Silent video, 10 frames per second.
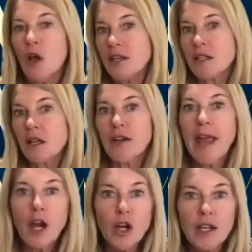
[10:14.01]
Is there
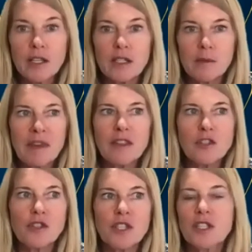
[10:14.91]
inheritance? I mean, these
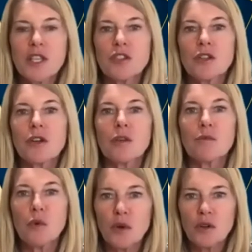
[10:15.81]
are just things that are
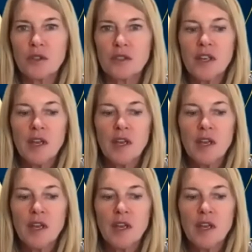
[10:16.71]
important.